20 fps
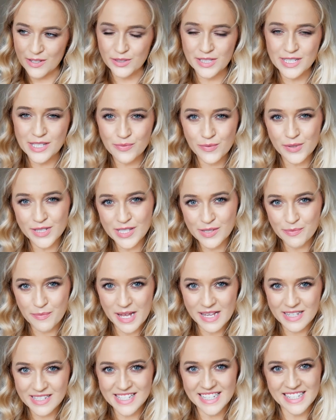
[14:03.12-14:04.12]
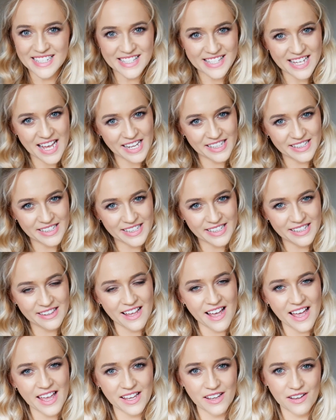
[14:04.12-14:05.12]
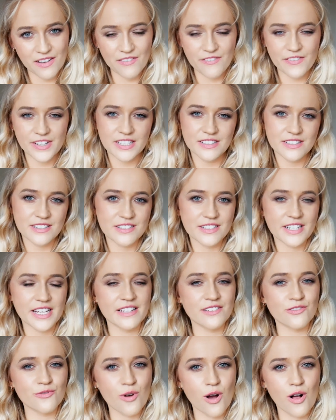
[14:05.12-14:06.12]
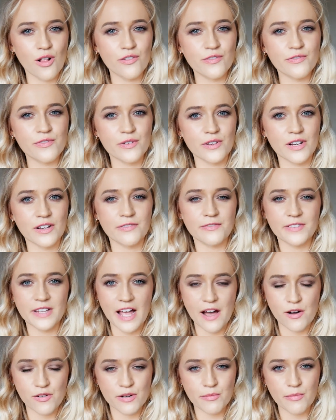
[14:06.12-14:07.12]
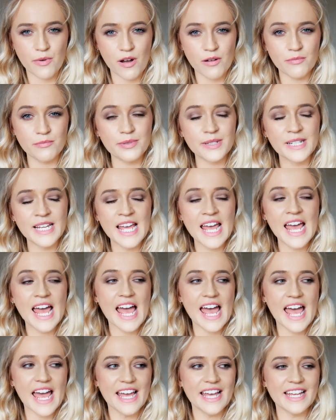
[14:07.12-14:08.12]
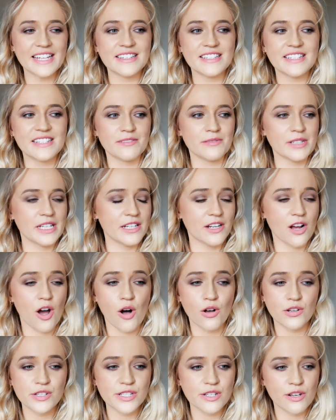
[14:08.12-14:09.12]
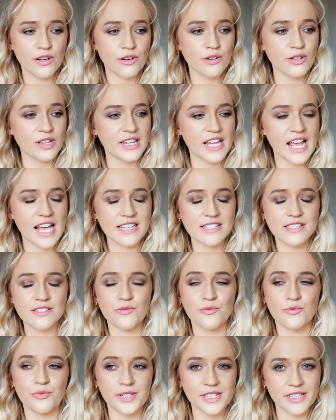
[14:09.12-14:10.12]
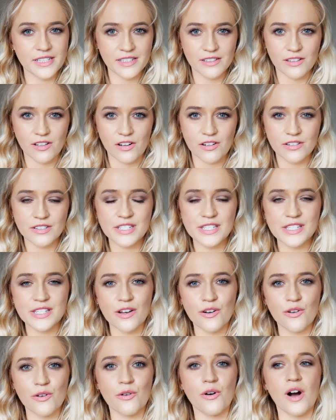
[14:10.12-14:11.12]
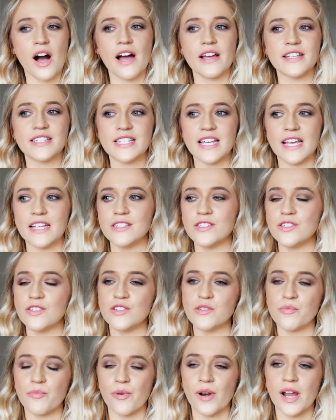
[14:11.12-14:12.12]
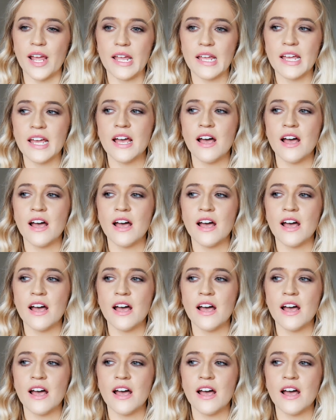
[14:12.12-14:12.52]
this one smells exactly like Viktor and Rolf Flower Bomb, and it also lasts really long. So I tend to spray